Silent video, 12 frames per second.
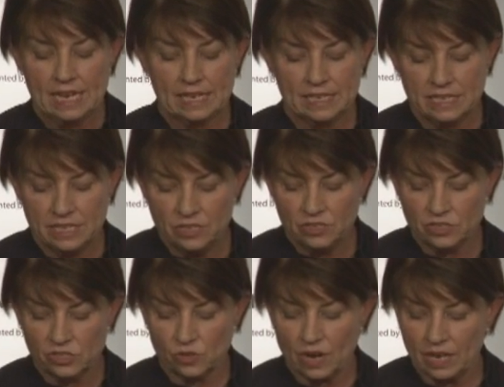continue to
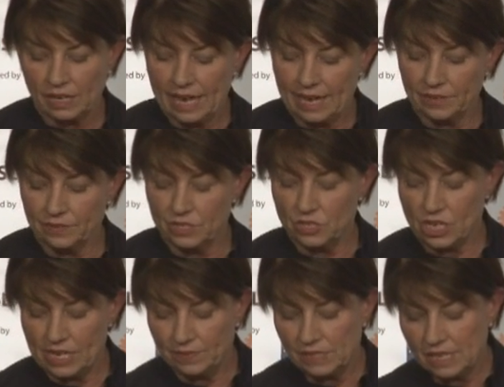struggle out of the
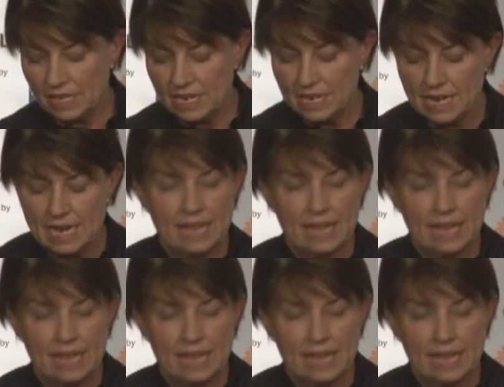GFC,